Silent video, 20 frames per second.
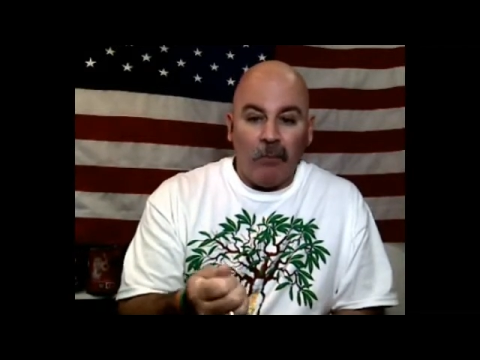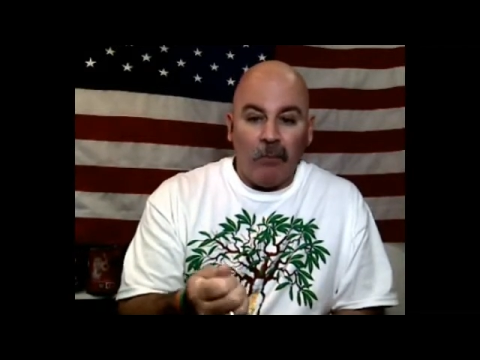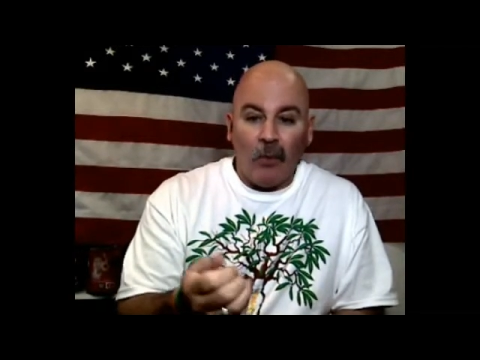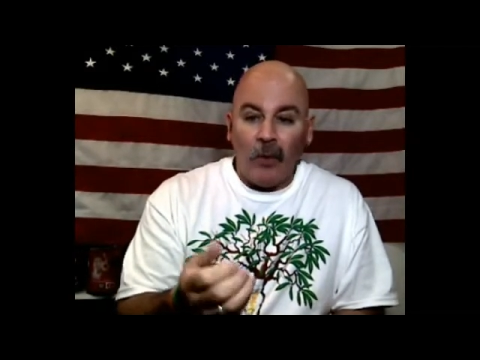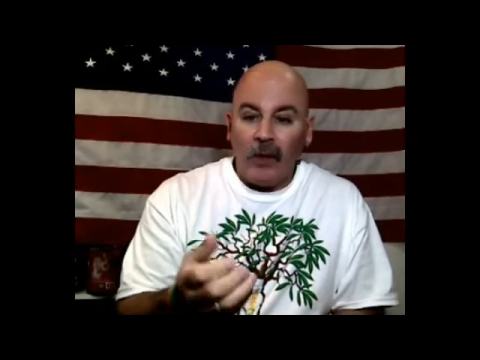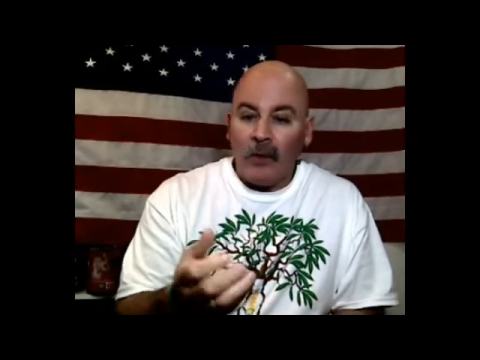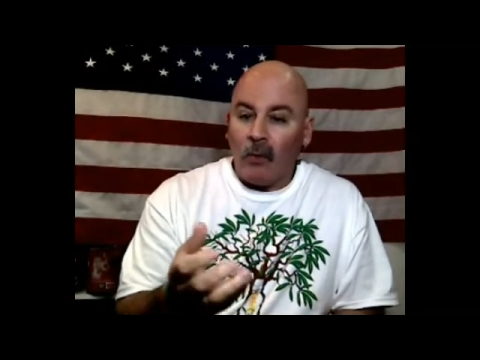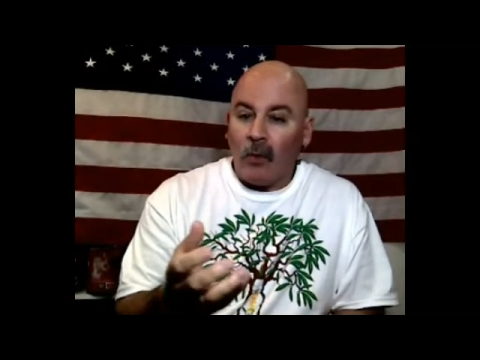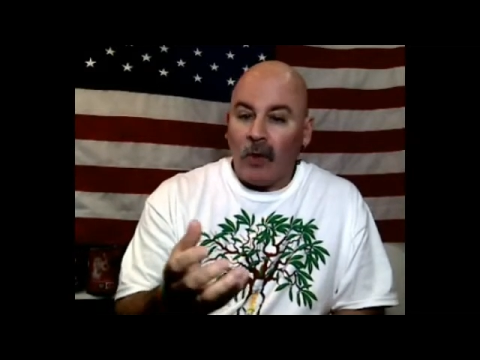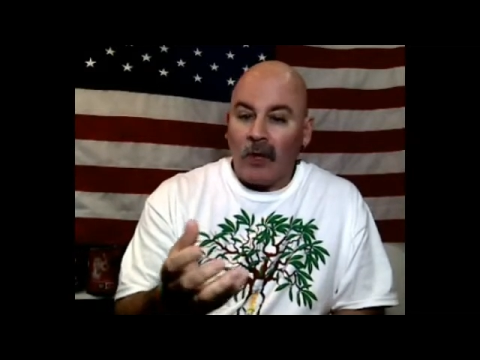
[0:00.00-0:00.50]

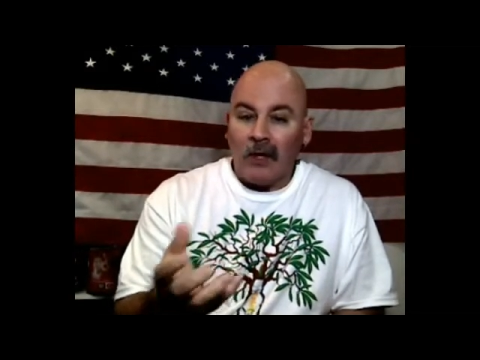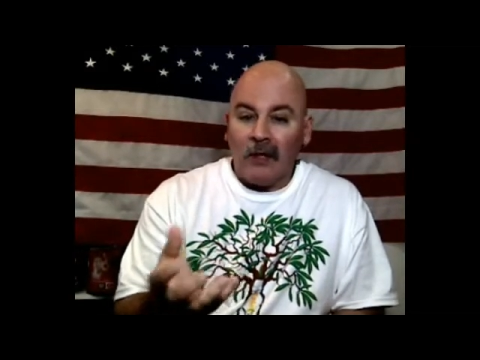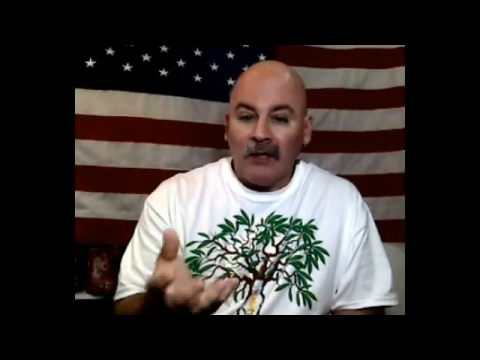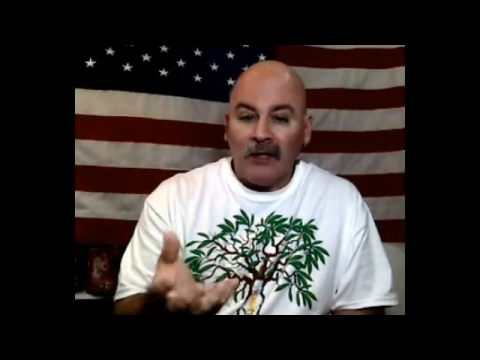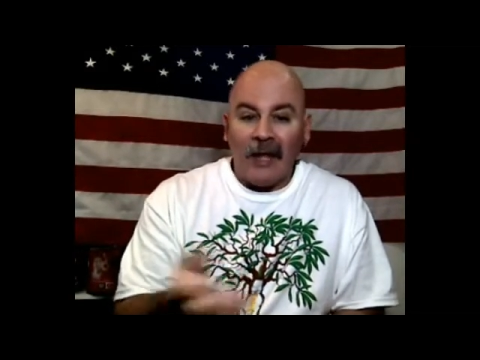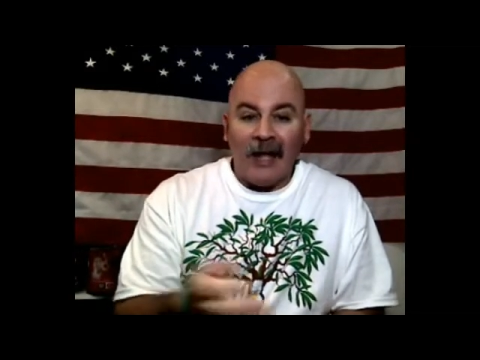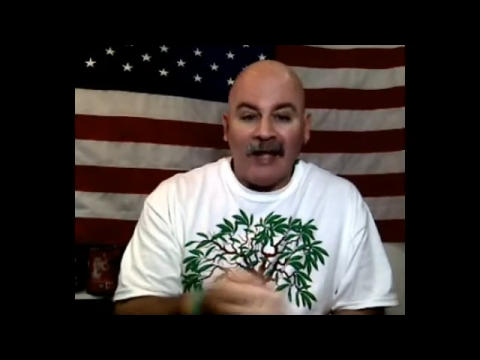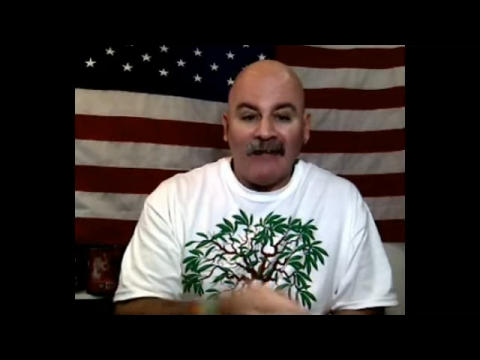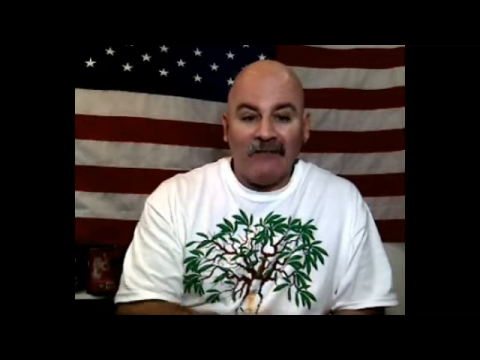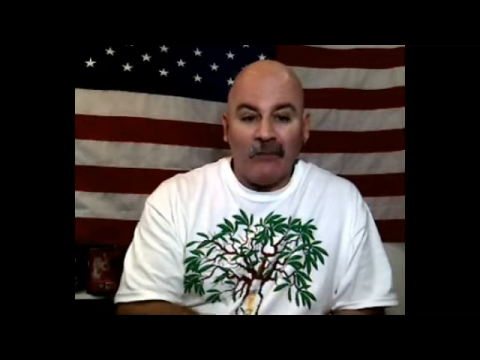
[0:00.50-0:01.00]
Boy, what a
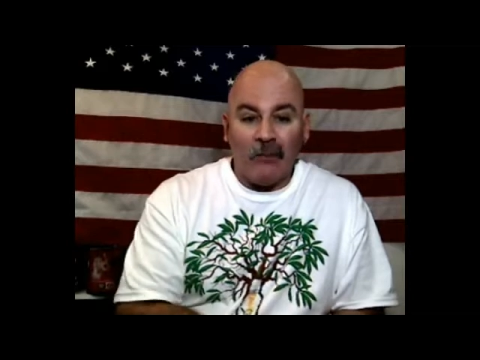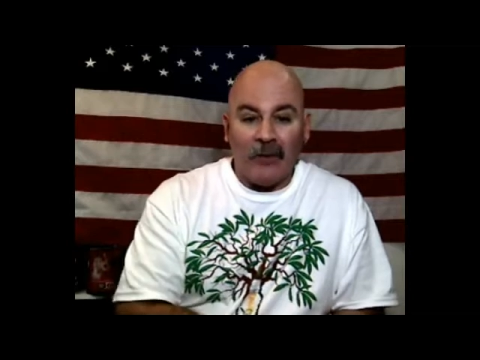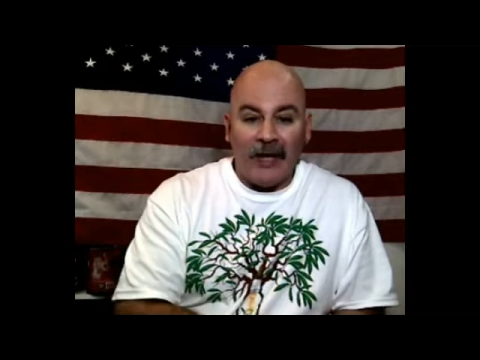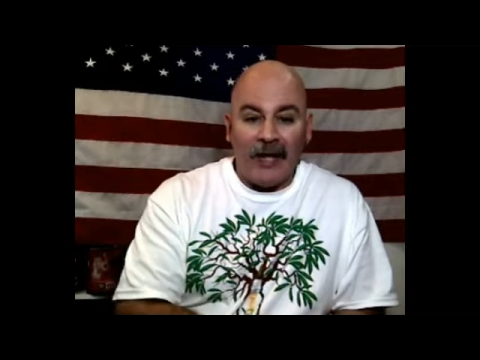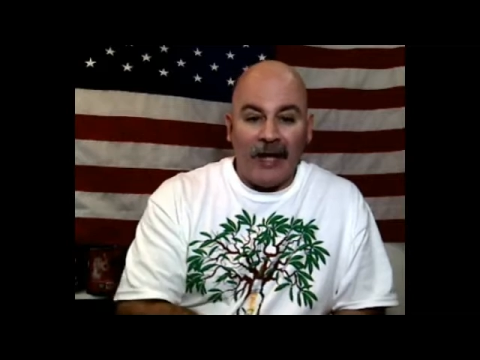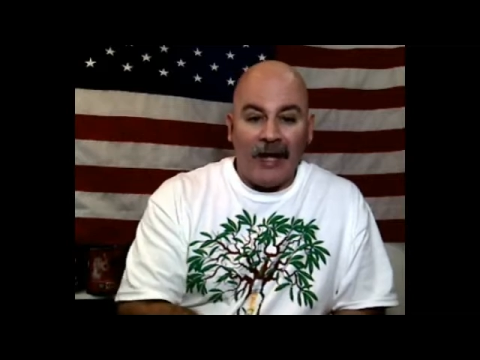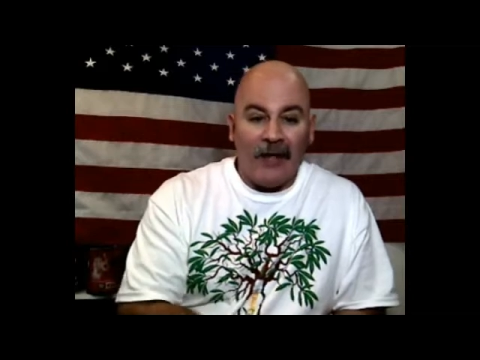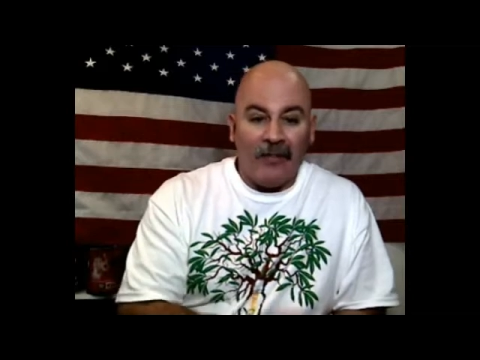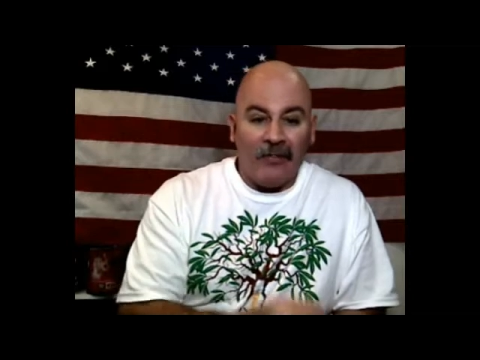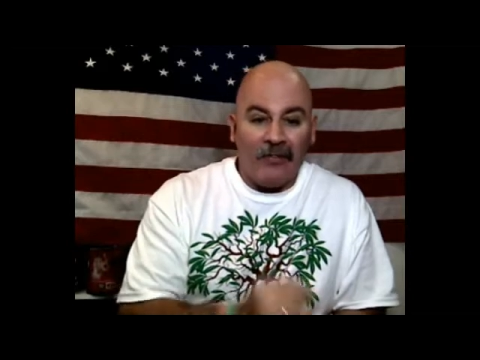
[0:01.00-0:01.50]
life we
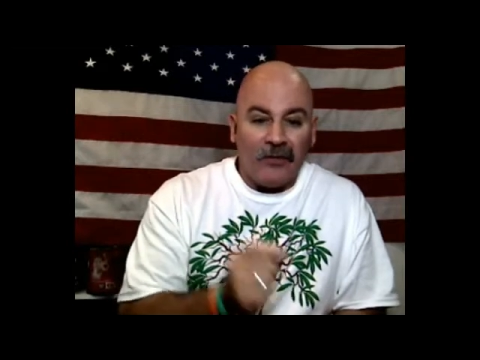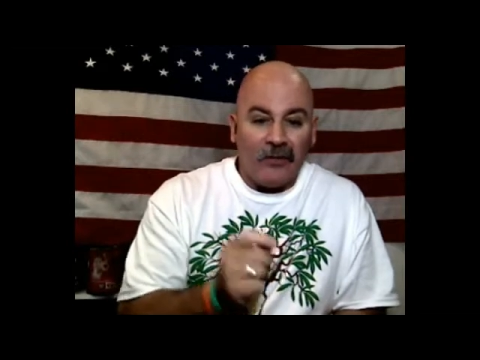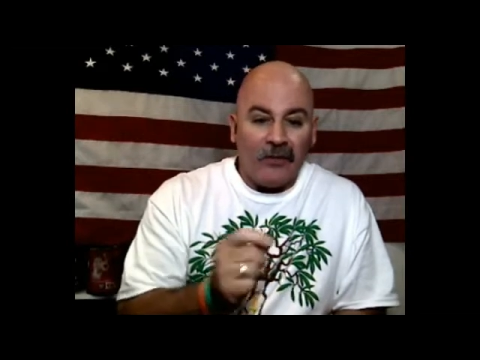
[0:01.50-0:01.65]
had